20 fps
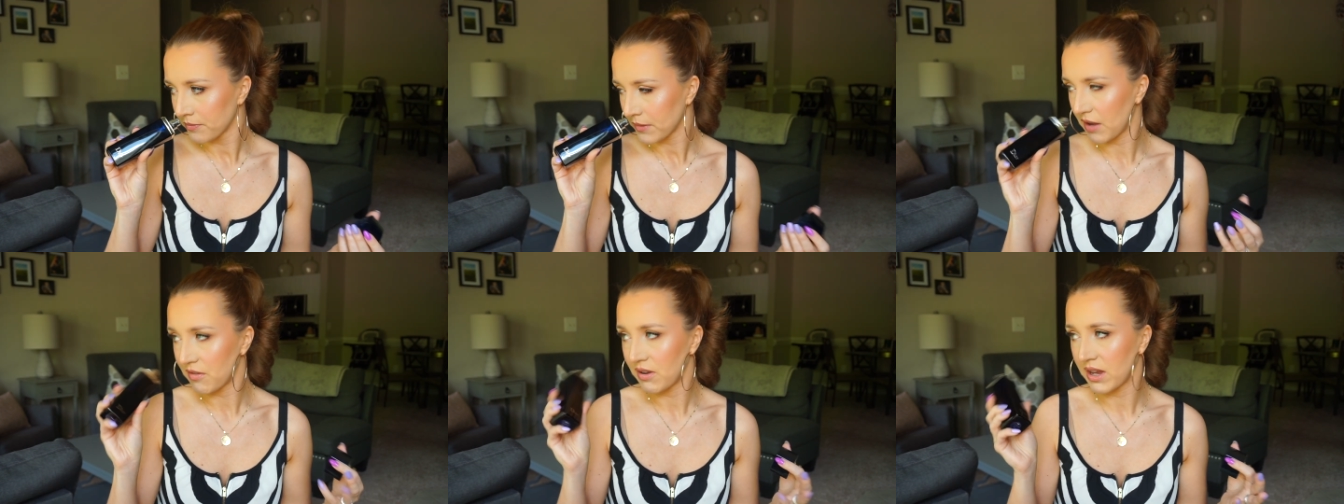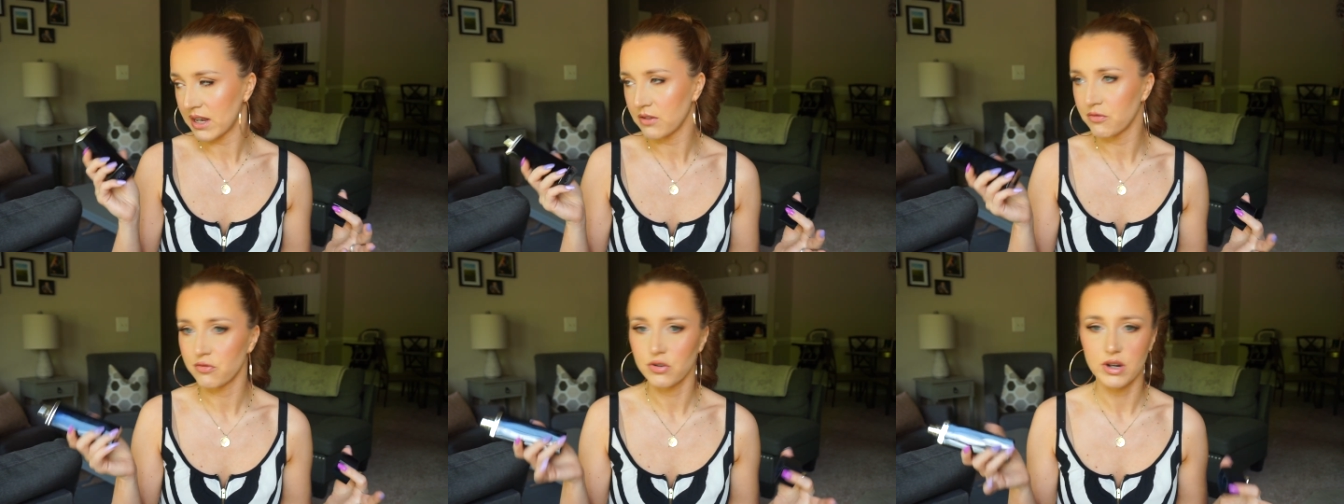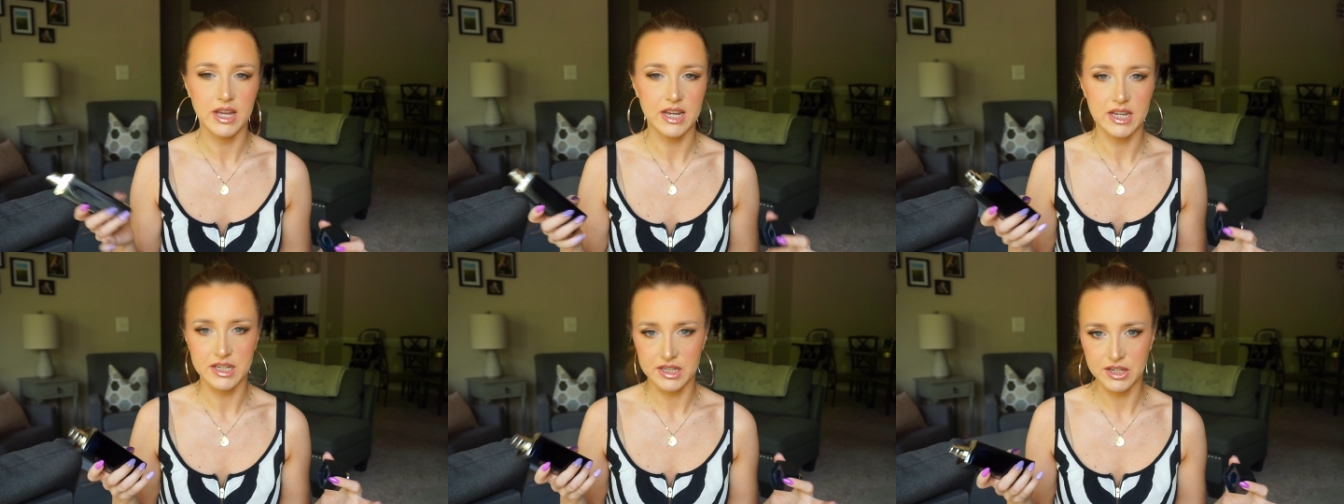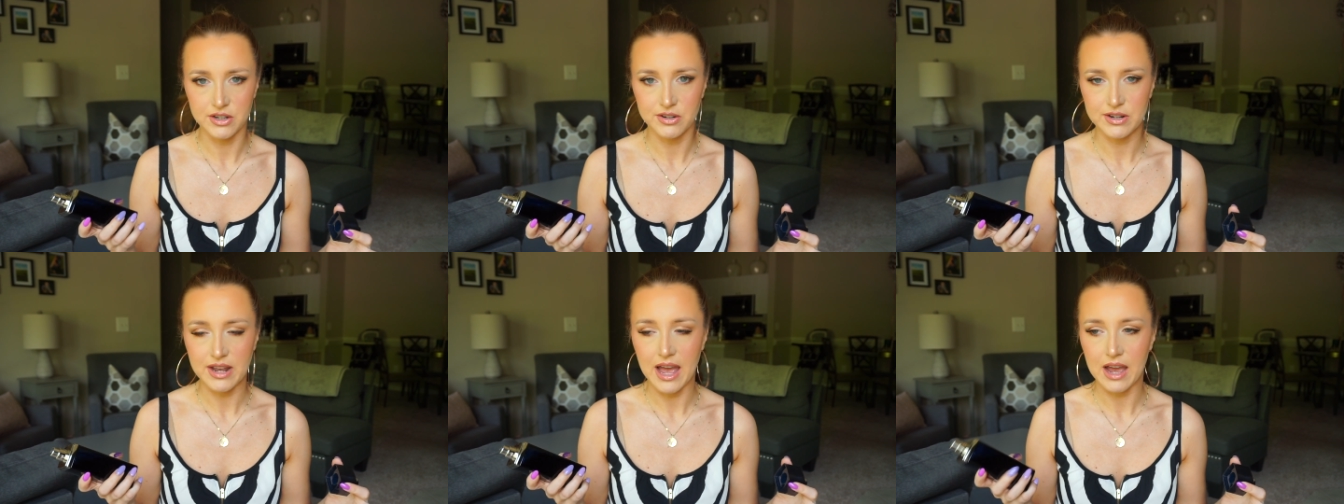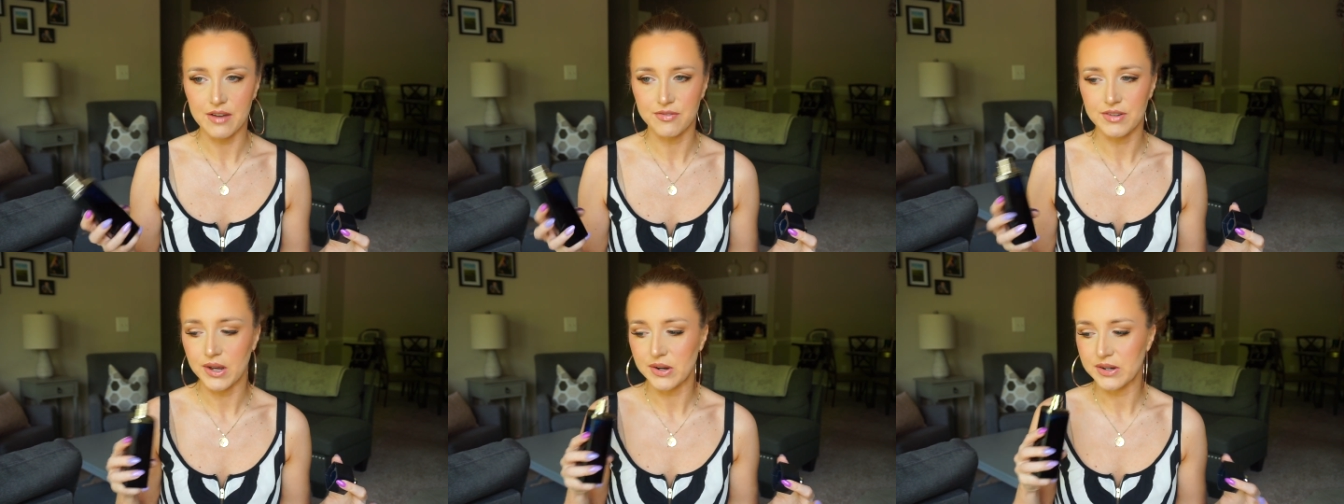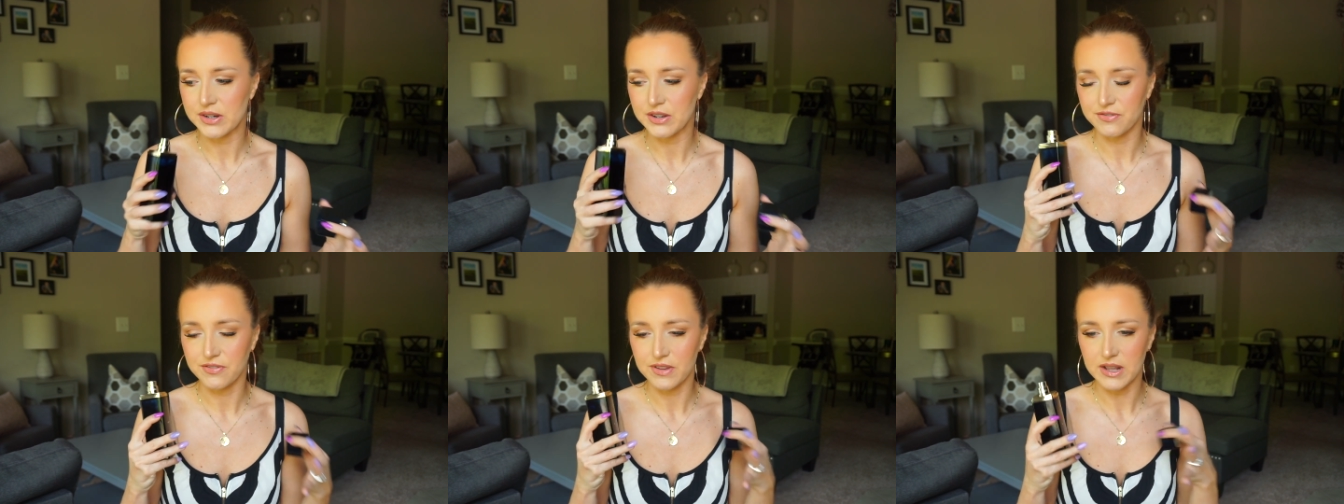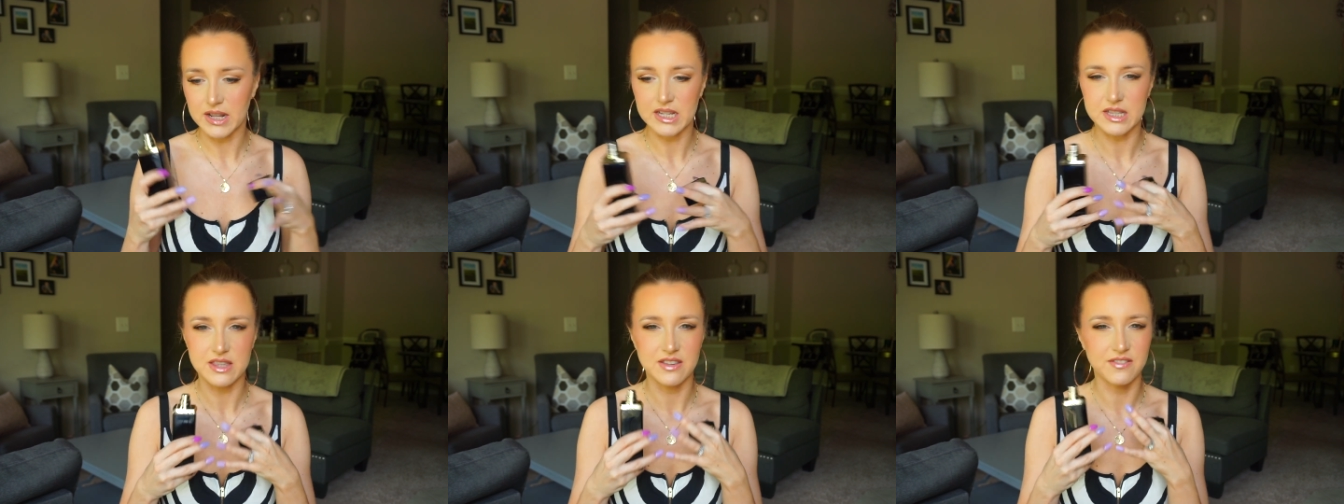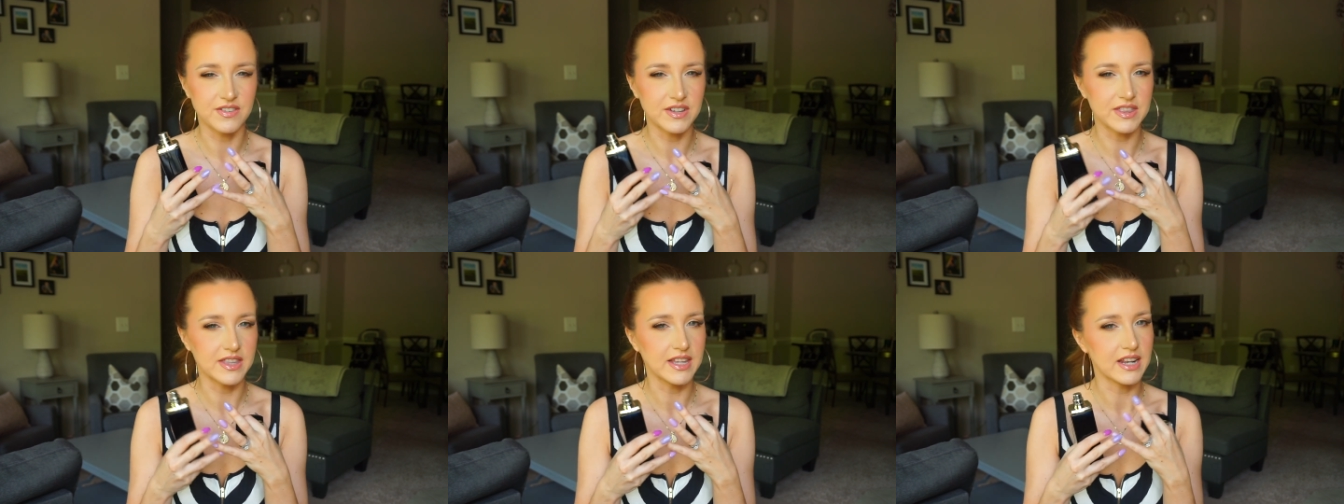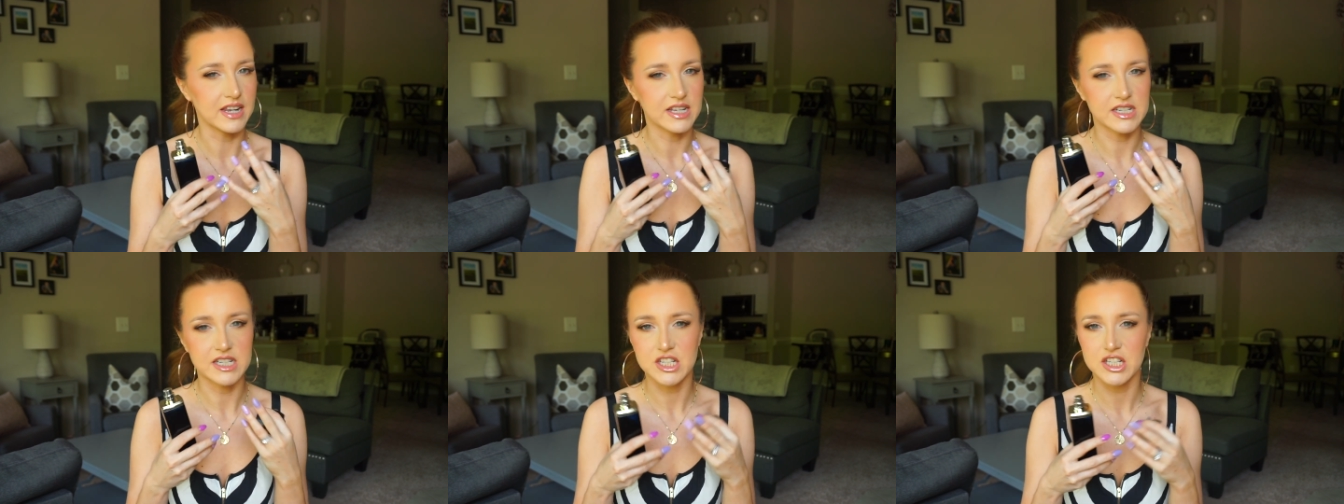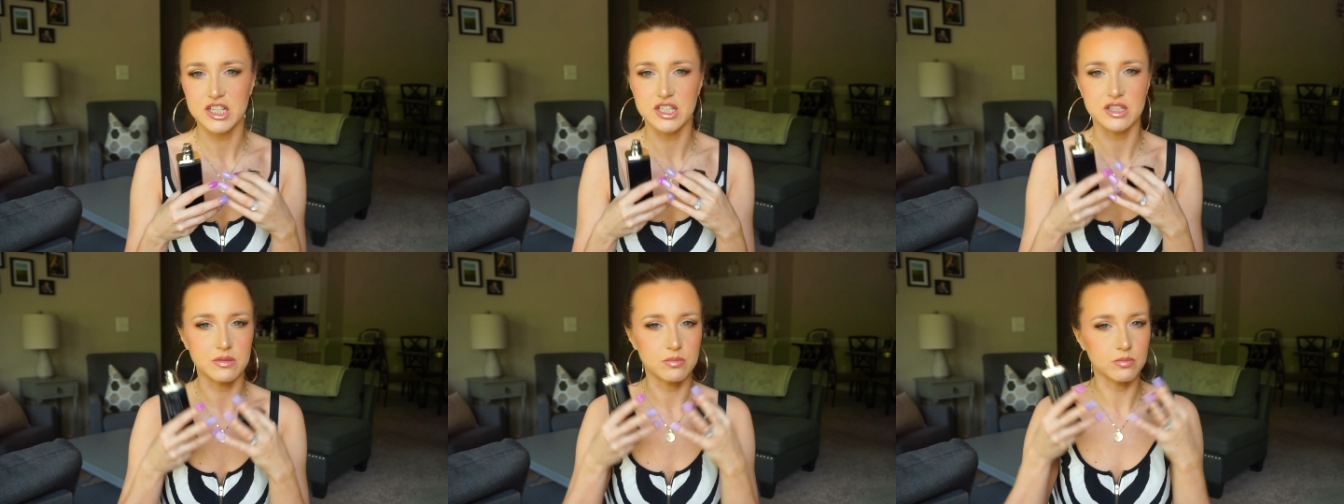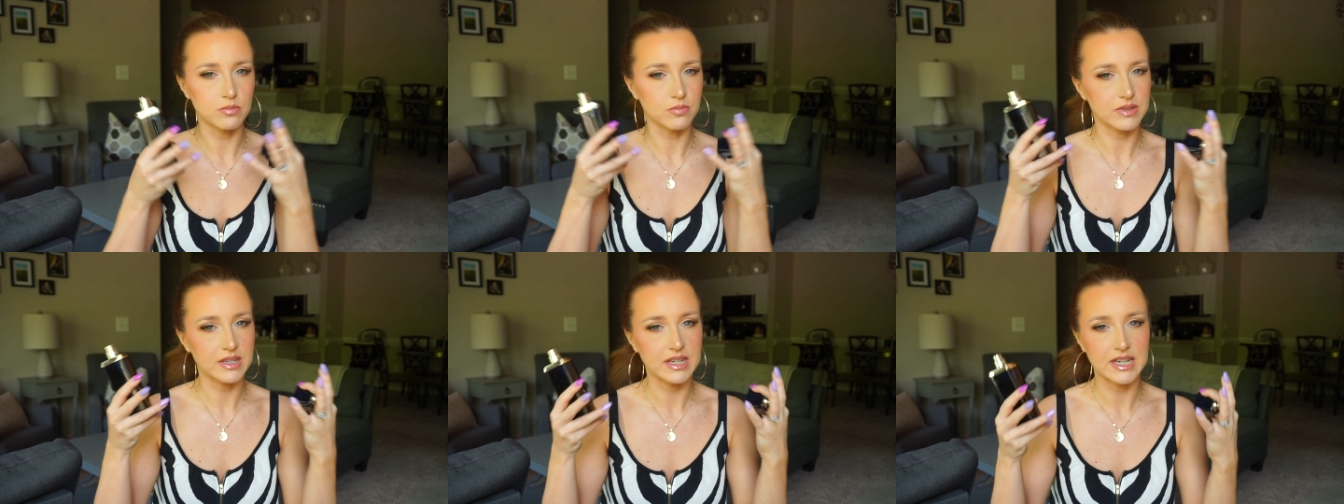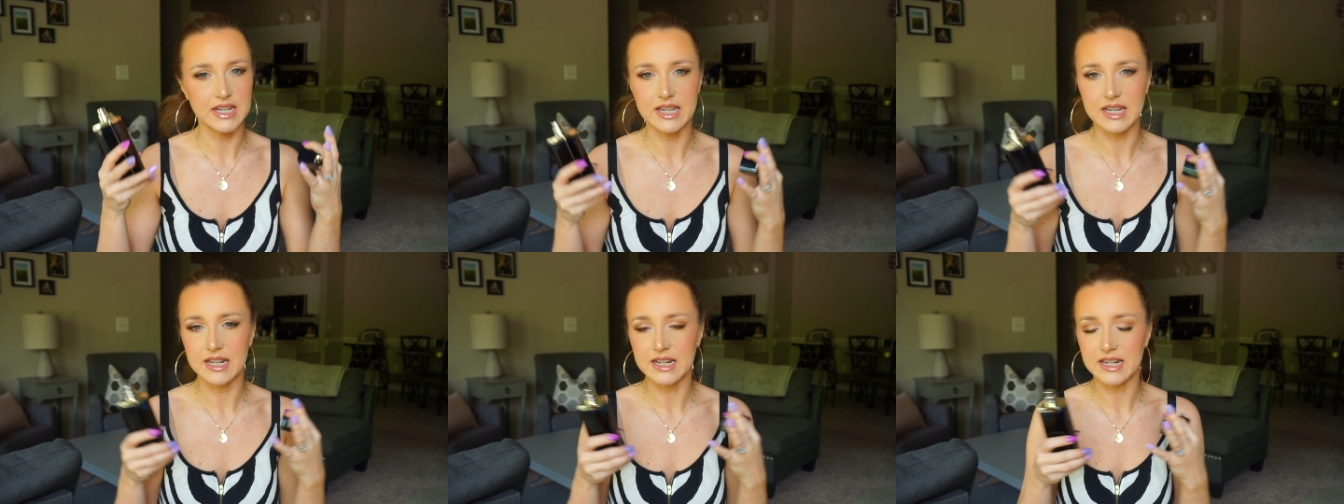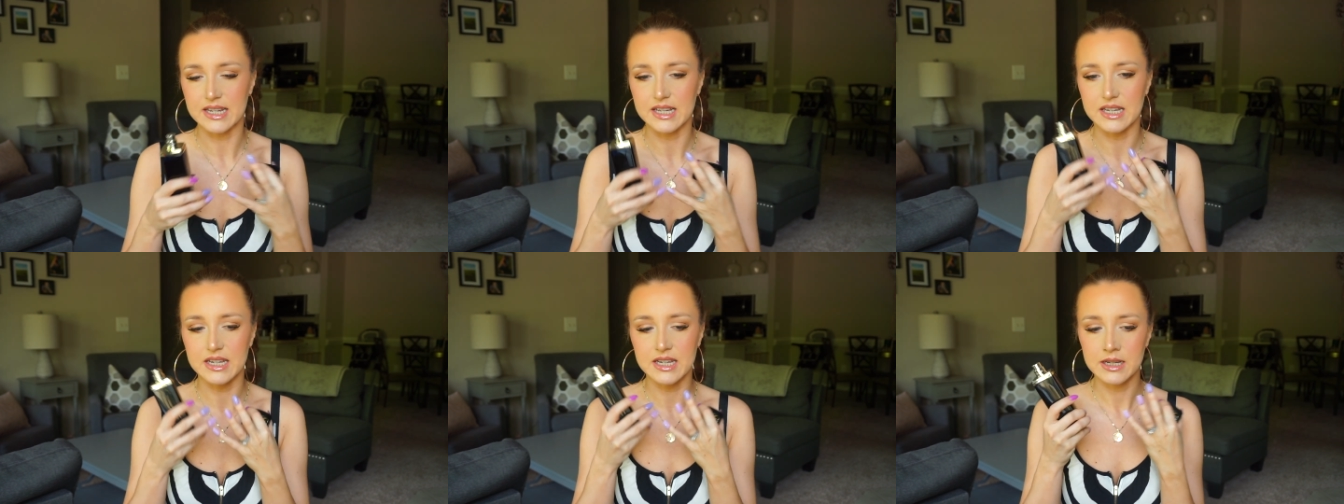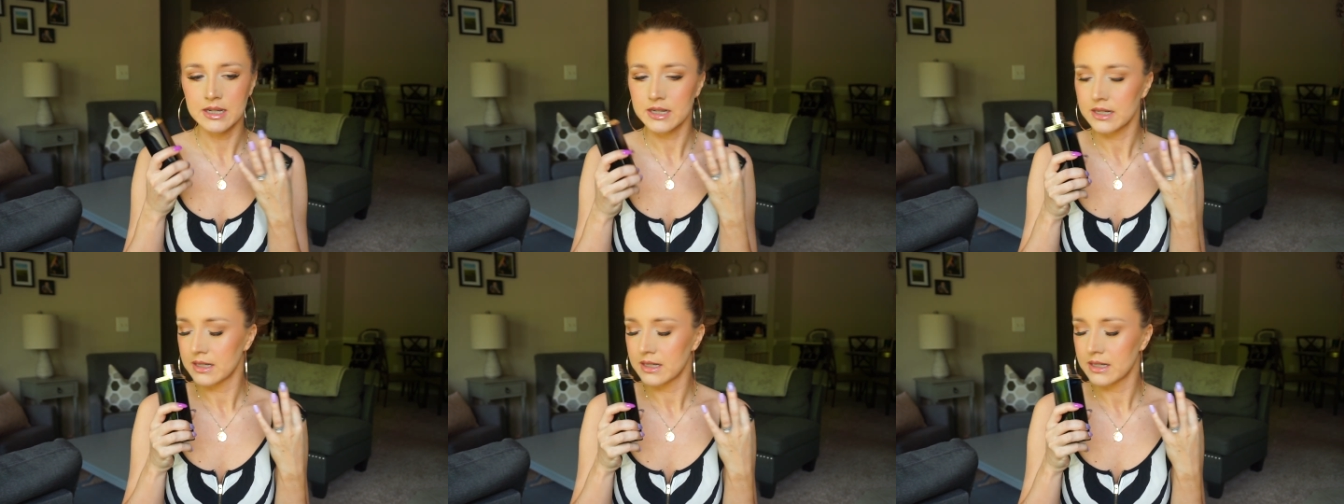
I've had it for like a year and a half now, and I feel like the vanilla is just getting like